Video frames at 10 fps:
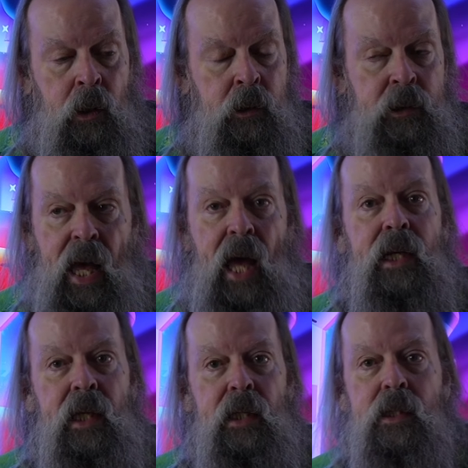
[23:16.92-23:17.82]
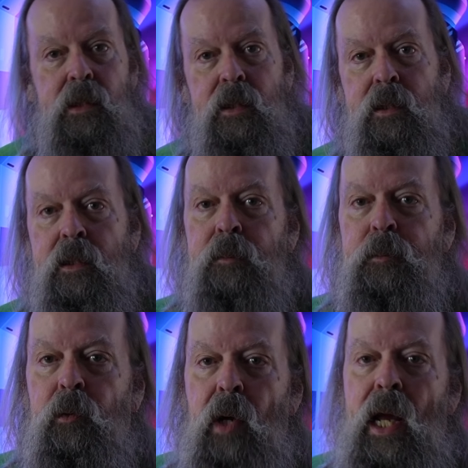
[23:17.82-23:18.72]
That is the
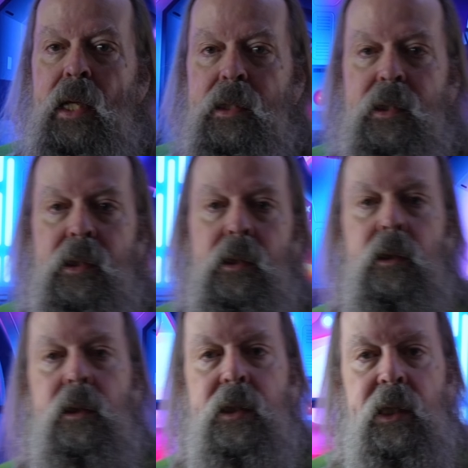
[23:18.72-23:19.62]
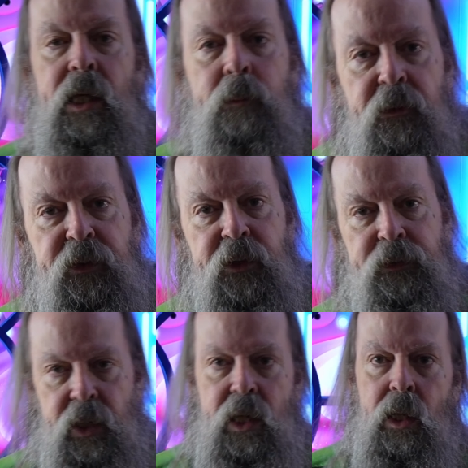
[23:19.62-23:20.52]
Marantz Cinema
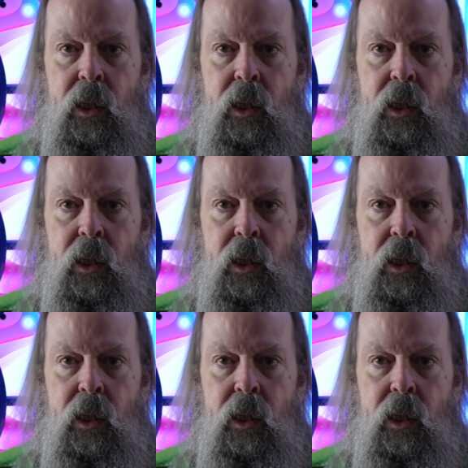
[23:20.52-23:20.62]
50.